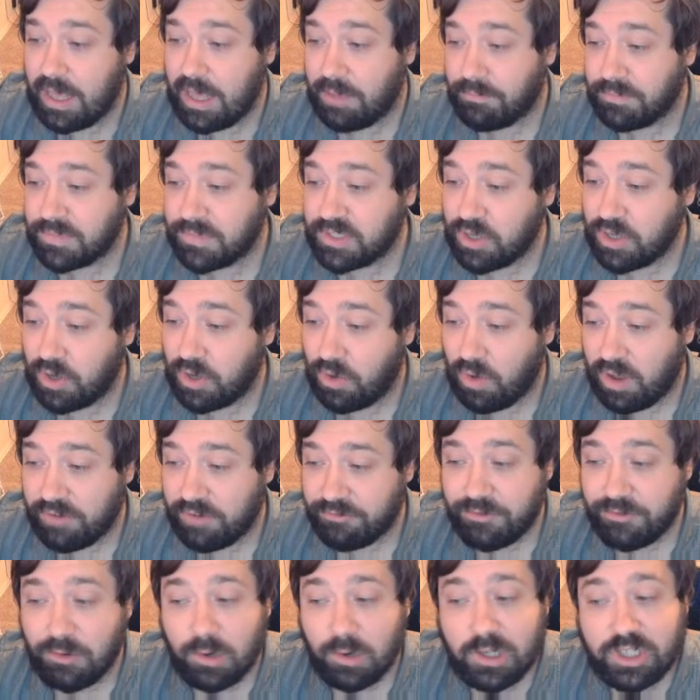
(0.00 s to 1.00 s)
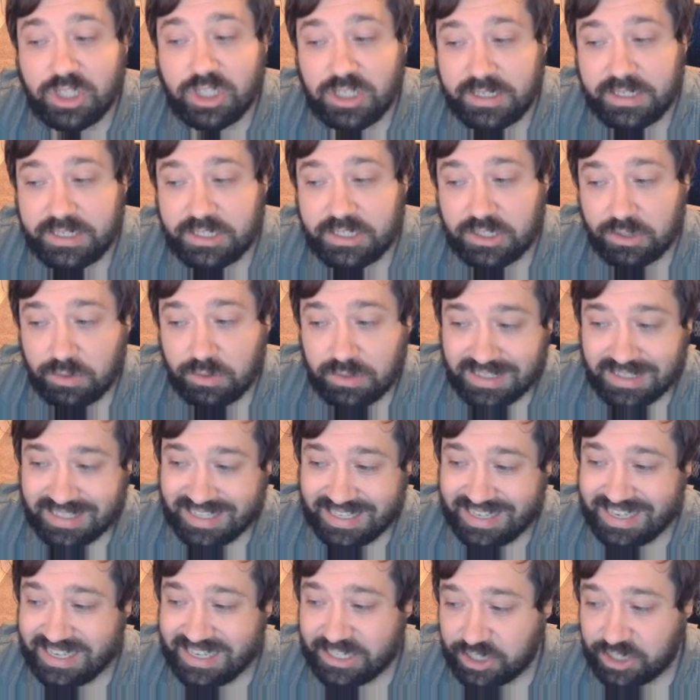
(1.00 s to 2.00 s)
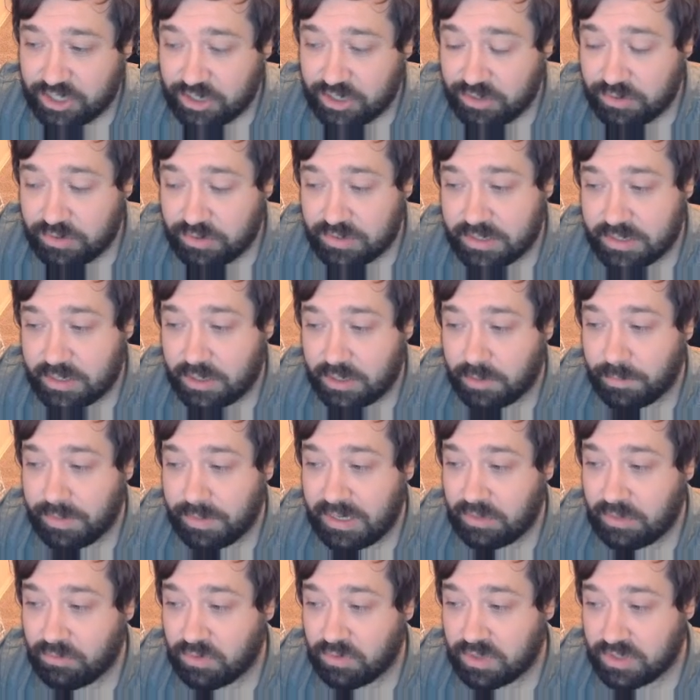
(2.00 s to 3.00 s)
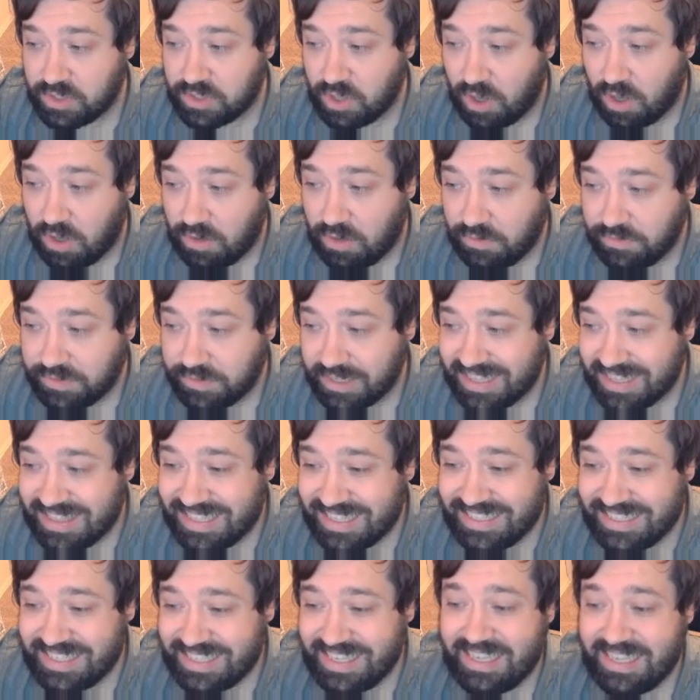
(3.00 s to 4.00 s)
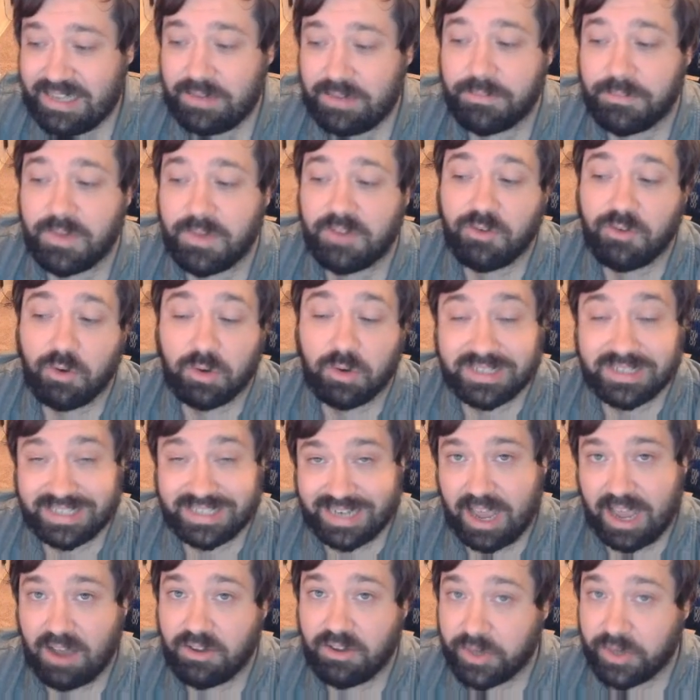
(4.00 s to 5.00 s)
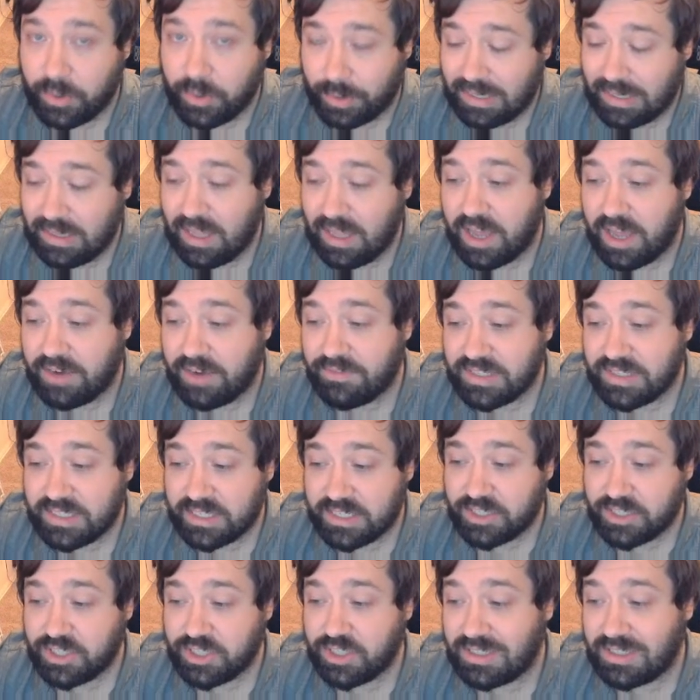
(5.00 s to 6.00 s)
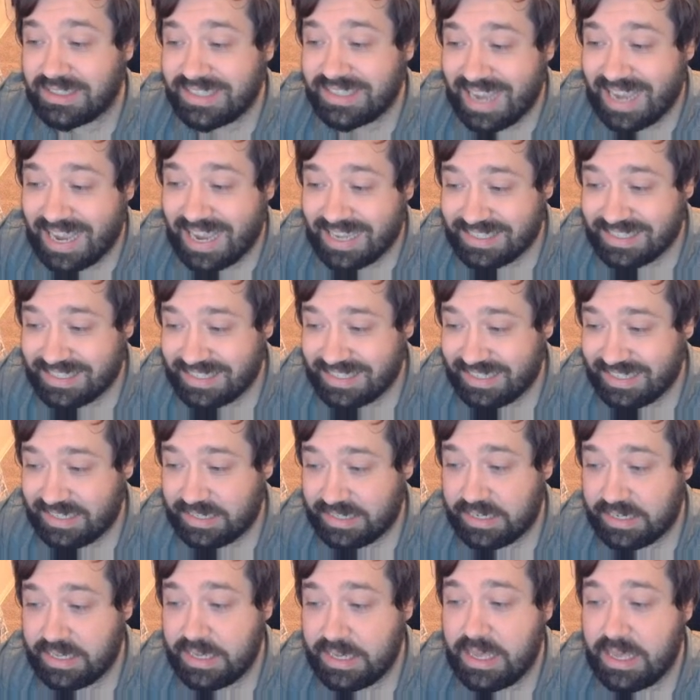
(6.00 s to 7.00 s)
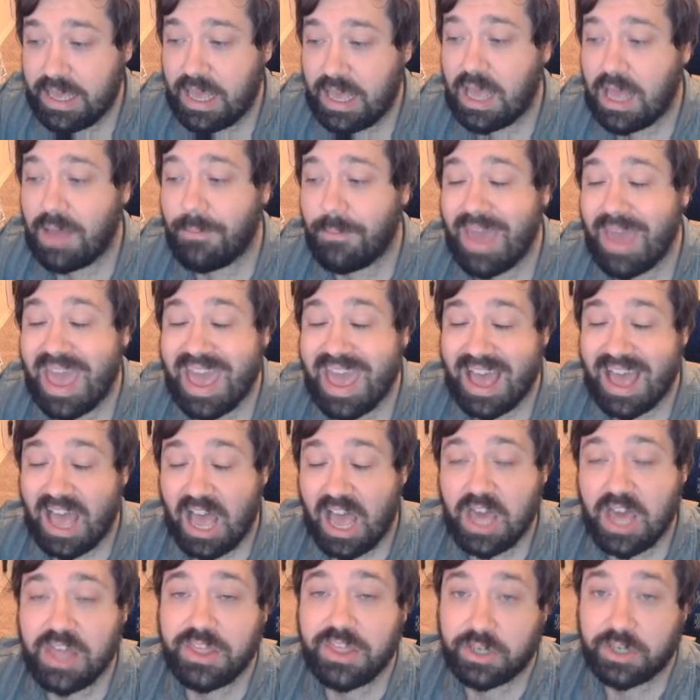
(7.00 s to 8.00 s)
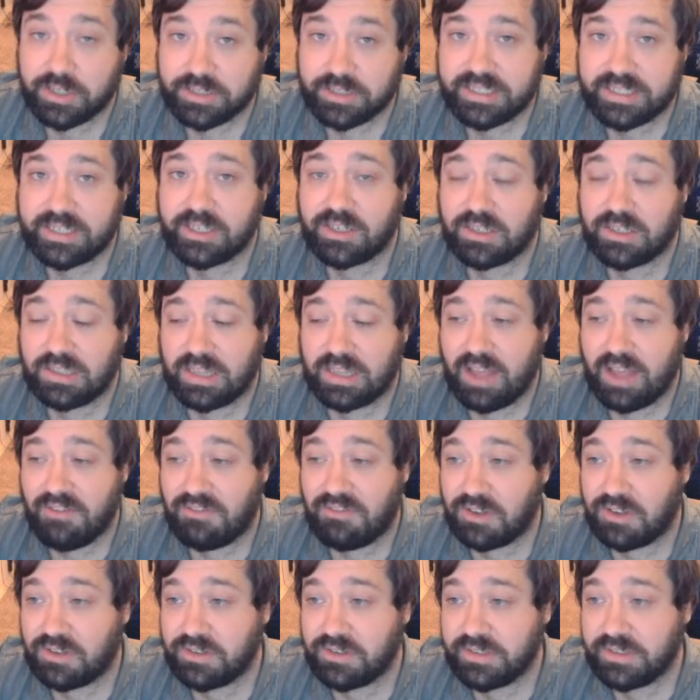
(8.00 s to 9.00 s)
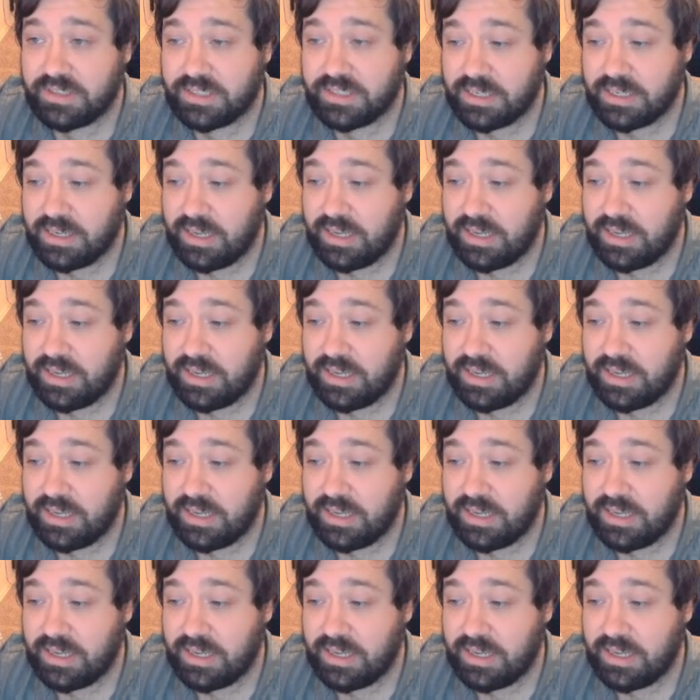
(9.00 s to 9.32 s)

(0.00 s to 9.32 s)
So unfortunately, due to the issues that are being resolved, and the team, of course, now doing a lot of additional testing at other tier levels,